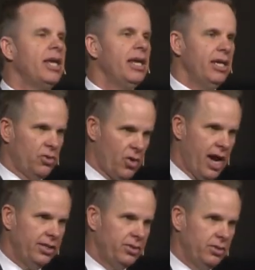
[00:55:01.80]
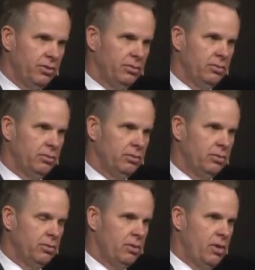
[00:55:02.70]
in Christ.
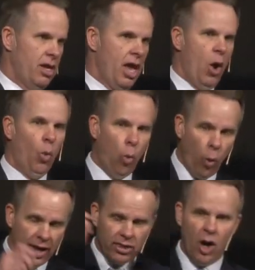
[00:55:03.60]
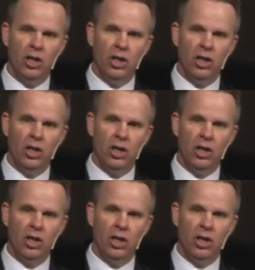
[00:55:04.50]
With all